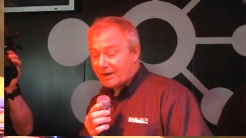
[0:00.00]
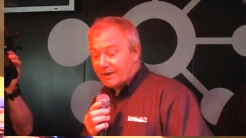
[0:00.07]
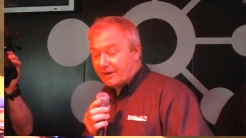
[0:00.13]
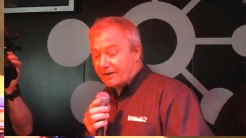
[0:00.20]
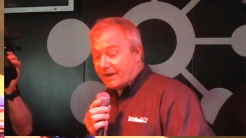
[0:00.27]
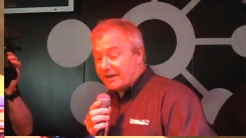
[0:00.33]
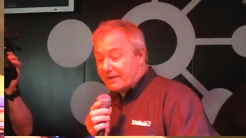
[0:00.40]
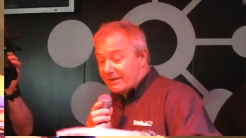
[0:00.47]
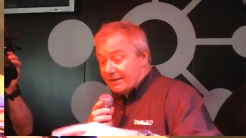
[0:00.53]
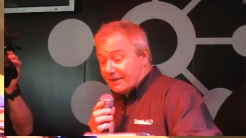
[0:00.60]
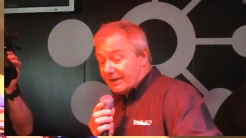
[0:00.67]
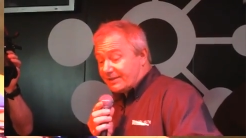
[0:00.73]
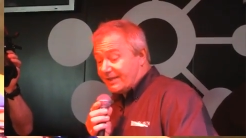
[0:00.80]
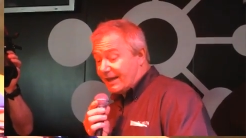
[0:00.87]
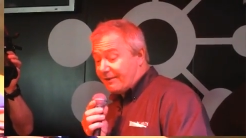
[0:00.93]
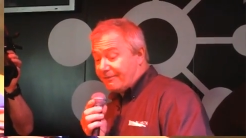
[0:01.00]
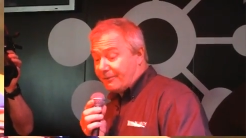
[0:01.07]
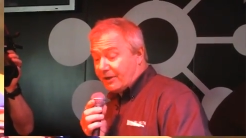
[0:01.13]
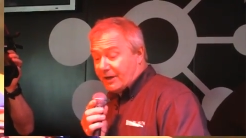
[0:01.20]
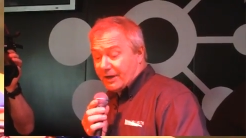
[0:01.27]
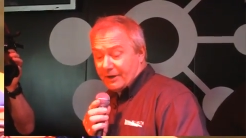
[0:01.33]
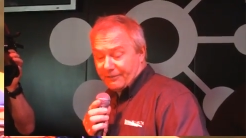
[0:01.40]
okay, it's now
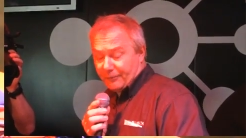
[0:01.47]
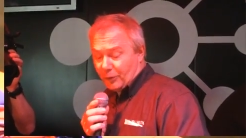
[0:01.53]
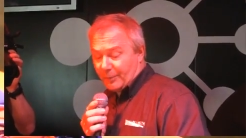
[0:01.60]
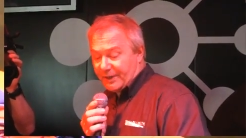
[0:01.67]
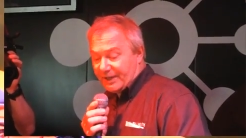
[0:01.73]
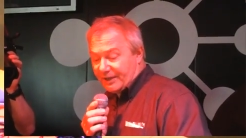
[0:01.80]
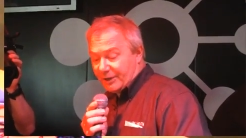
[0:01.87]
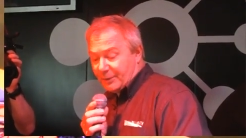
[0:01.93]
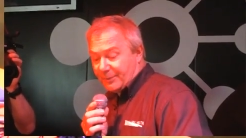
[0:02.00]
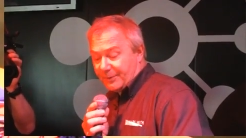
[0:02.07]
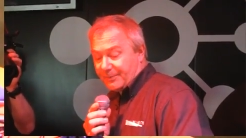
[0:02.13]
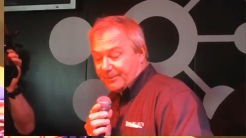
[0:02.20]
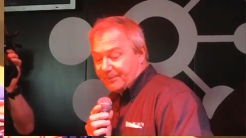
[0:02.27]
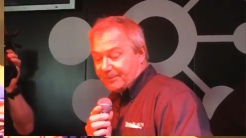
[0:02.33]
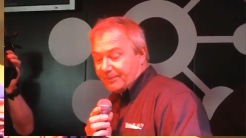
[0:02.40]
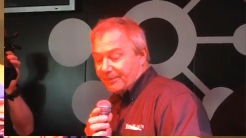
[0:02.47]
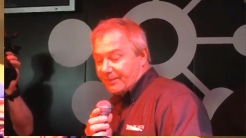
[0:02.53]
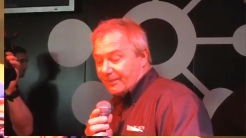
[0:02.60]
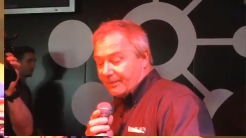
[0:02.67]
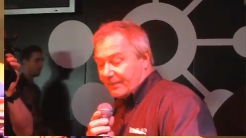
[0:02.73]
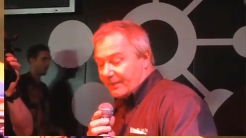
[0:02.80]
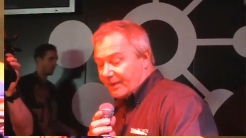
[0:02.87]
a 4-beat loop.
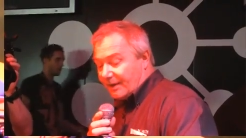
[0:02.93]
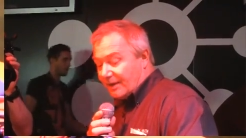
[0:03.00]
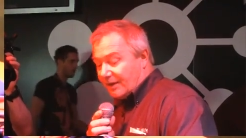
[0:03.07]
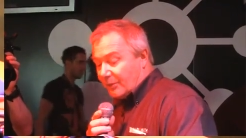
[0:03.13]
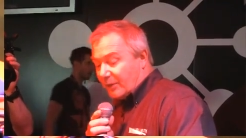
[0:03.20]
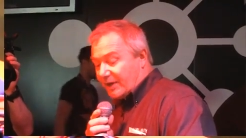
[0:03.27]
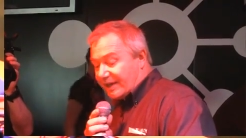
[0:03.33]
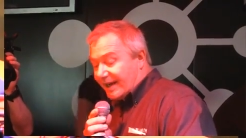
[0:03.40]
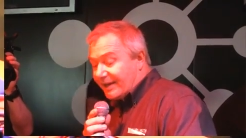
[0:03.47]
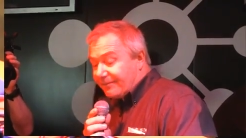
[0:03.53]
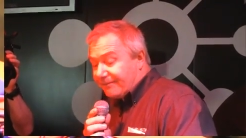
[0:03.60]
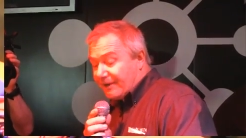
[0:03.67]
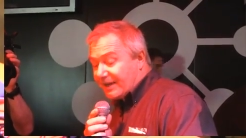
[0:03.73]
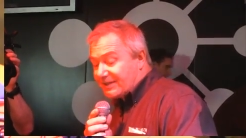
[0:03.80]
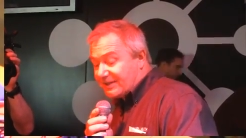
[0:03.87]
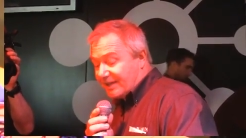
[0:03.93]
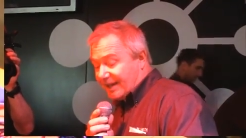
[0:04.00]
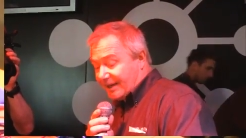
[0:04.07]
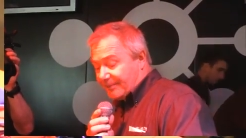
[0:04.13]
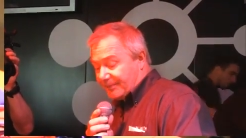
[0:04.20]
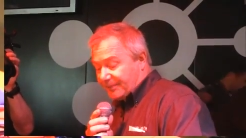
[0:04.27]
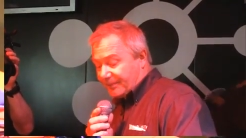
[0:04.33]
We can add effects to
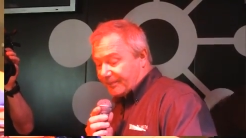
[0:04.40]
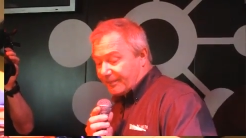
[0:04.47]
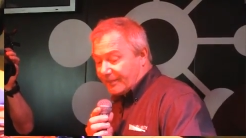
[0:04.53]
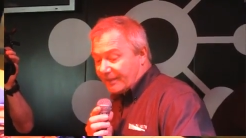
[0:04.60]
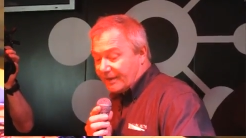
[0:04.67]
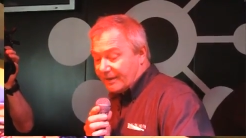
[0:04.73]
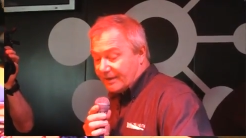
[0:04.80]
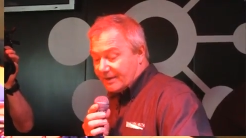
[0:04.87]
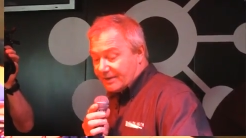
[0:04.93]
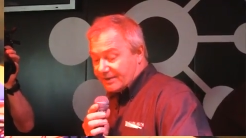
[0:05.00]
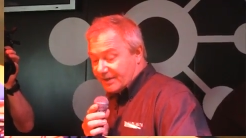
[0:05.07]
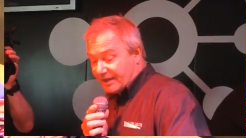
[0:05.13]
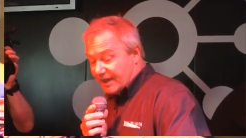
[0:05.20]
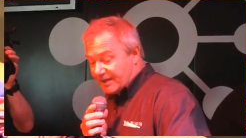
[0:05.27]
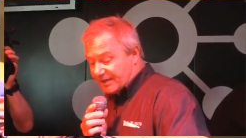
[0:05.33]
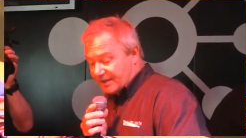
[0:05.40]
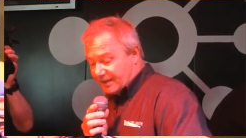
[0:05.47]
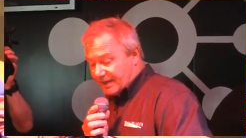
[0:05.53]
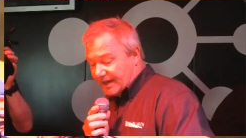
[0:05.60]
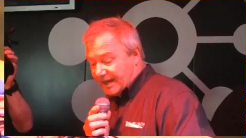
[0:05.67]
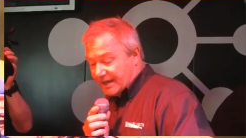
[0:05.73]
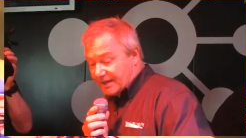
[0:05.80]
that. So there's the
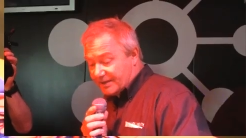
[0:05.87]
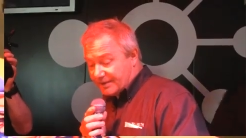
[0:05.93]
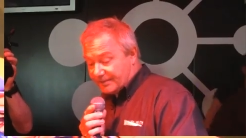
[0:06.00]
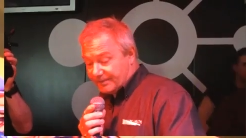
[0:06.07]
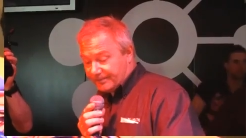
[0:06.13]
delays.